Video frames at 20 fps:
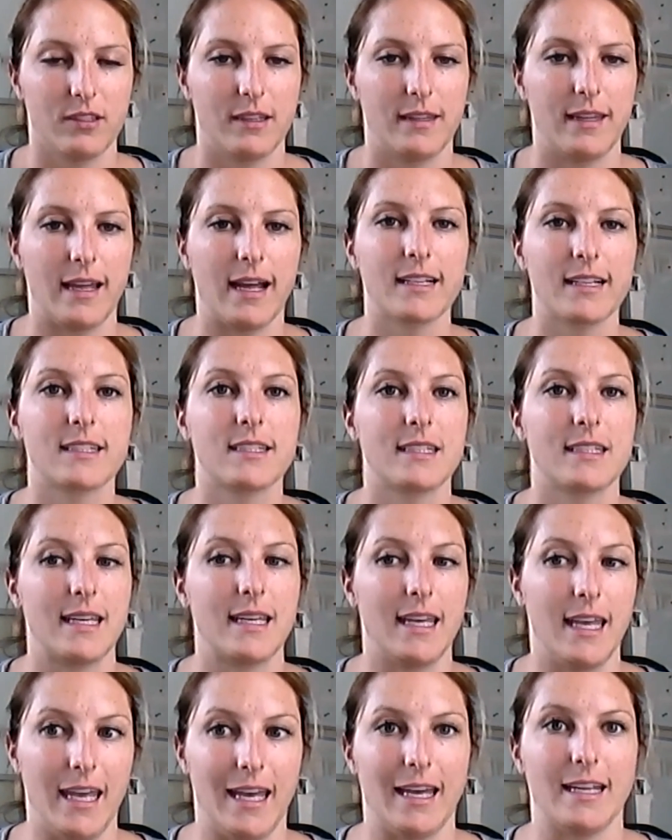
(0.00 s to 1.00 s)
That's
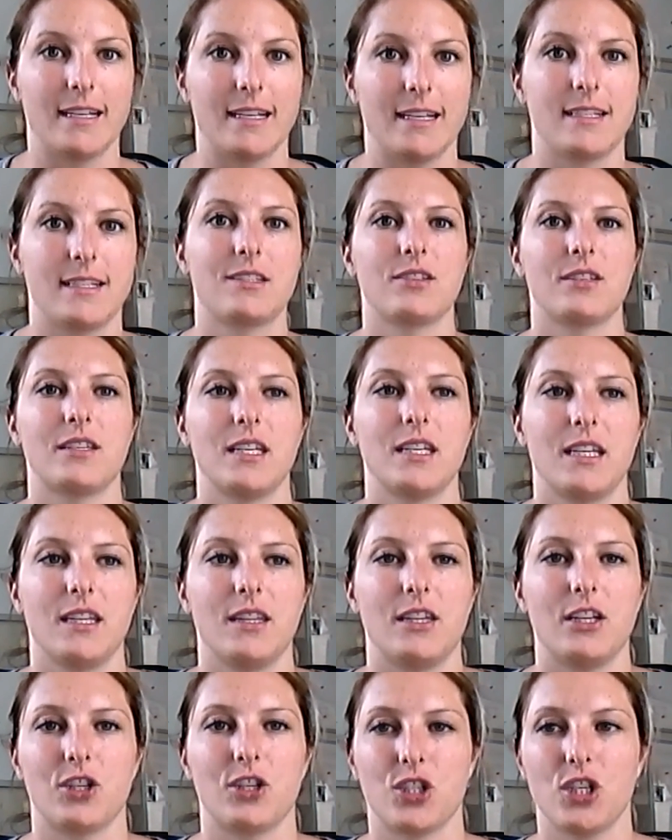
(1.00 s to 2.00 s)
it.
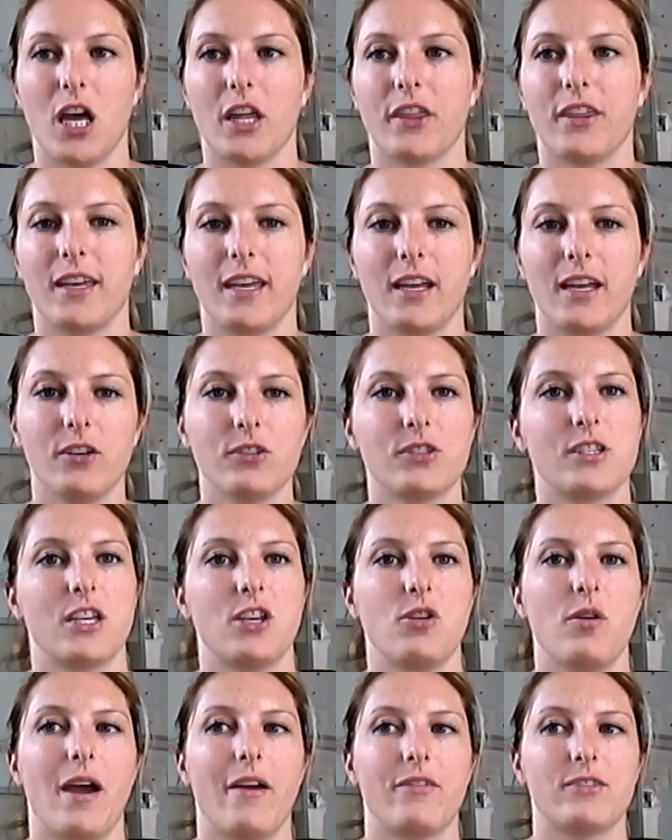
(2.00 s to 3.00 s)
There's nothing else that
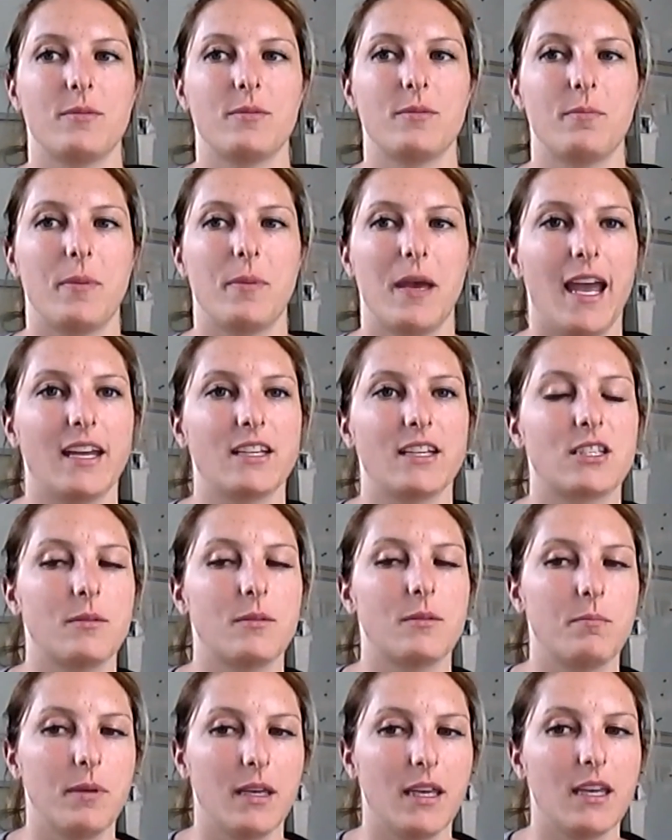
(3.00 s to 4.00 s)
you have to pay
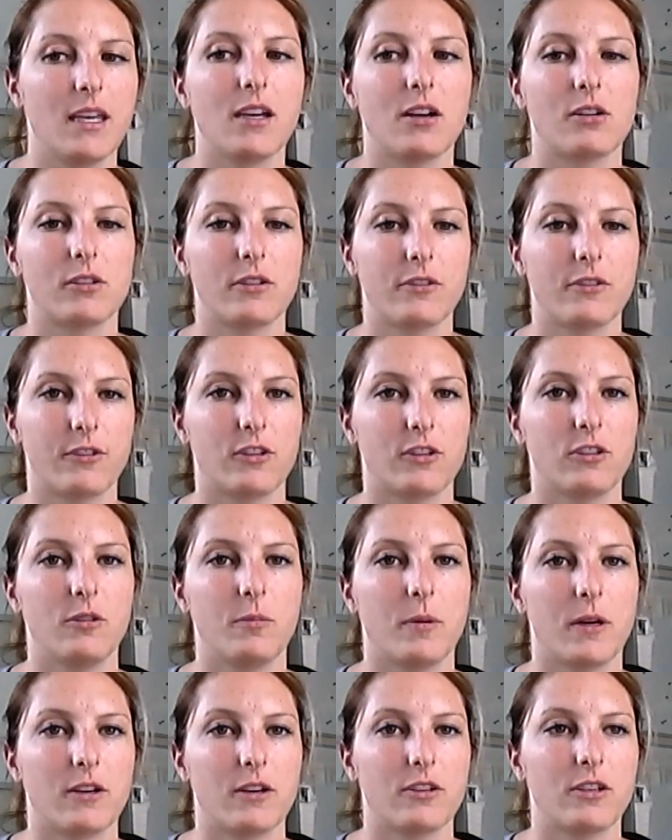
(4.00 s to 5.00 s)
to be a referral
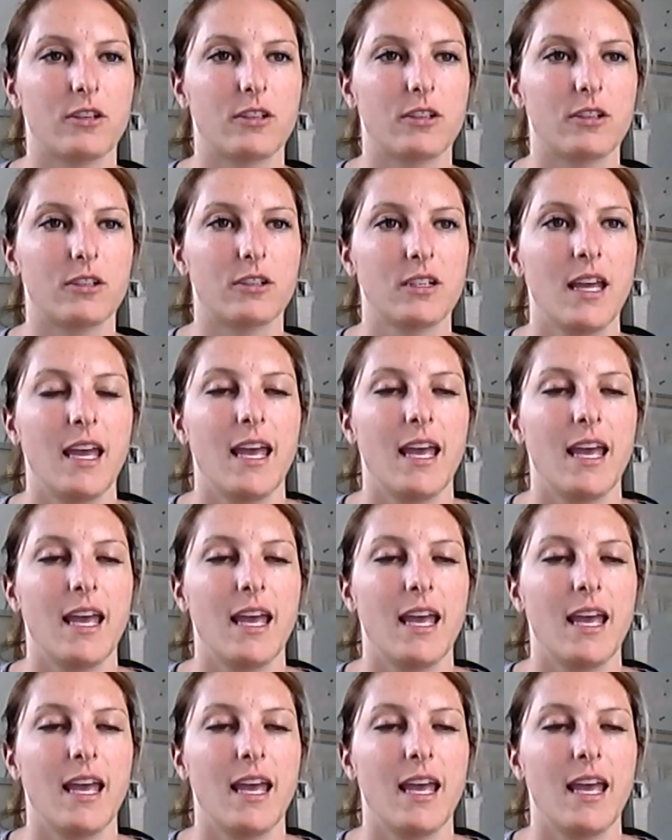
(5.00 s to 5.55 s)
partner.